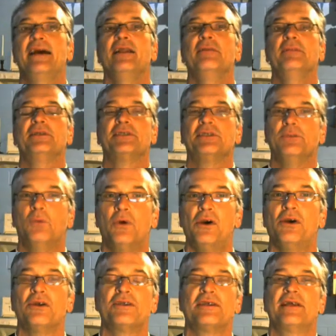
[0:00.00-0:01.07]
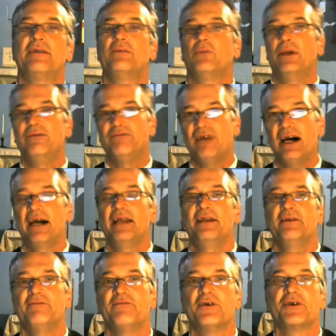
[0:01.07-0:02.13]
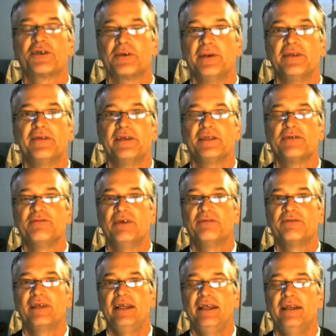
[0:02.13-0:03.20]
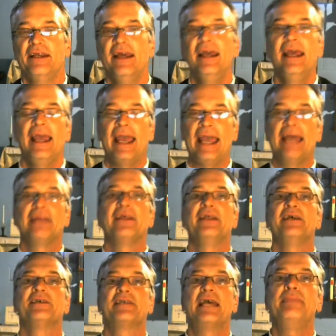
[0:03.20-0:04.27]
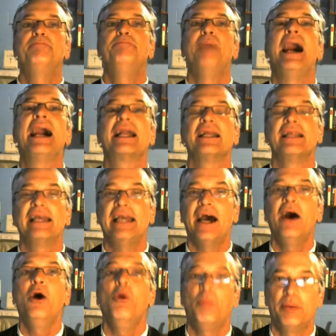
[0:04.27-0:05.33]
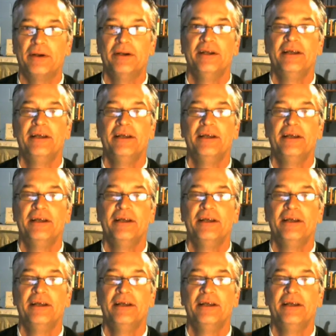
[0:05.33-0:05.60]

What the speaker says: elements and words that we find in 1 Corinthians 15. And it is a bodily hope.